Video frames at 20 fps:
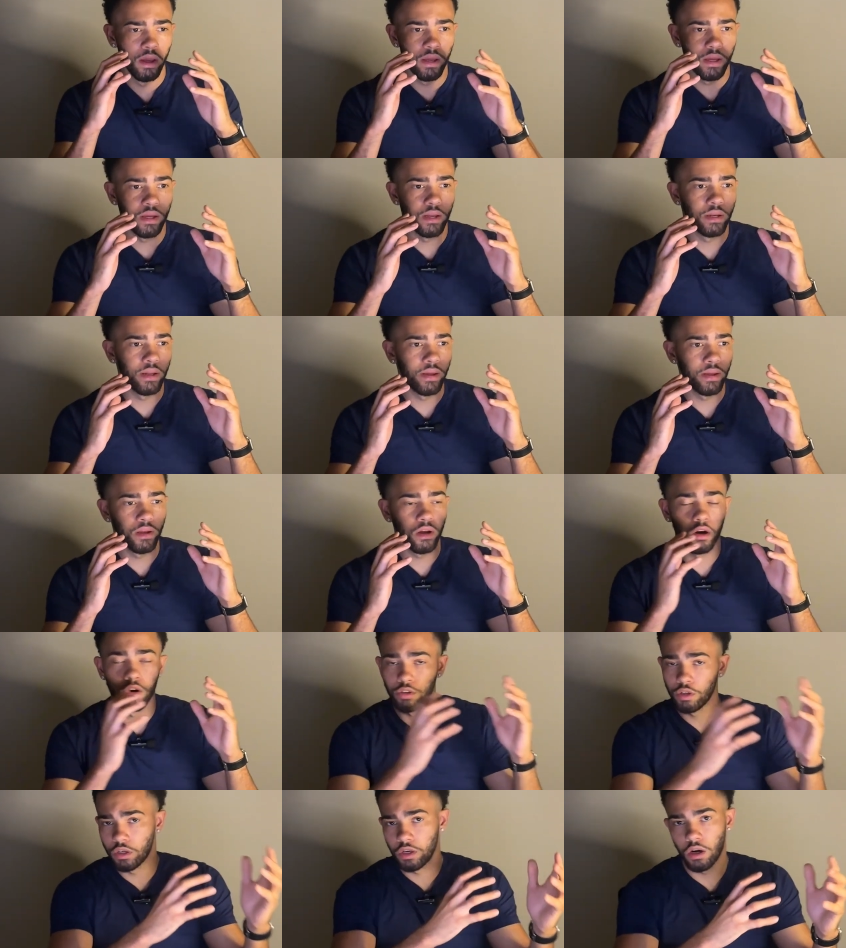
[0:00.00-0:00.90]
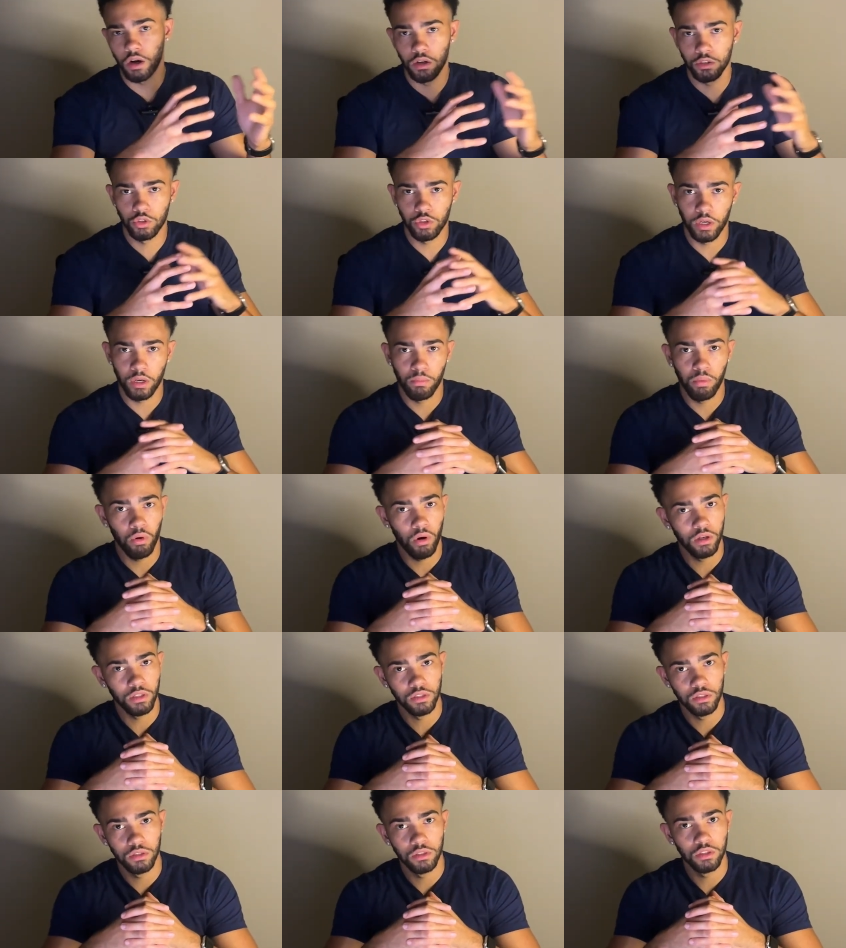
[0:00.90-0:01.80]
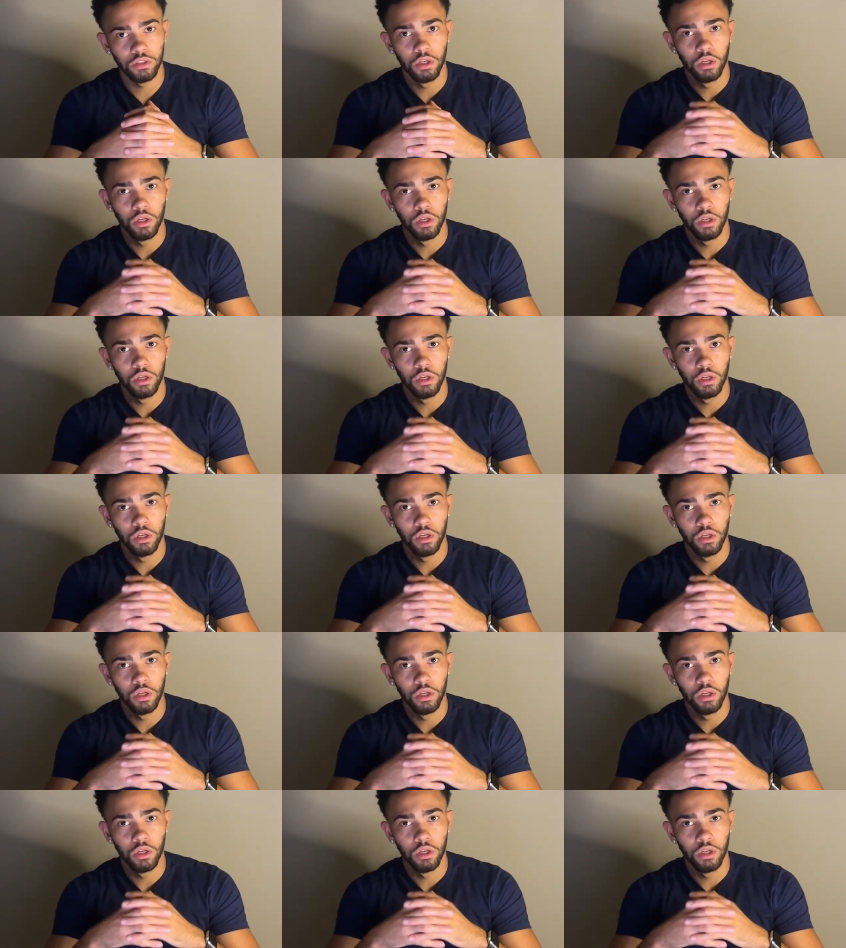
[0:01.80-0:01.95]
in a under contract process,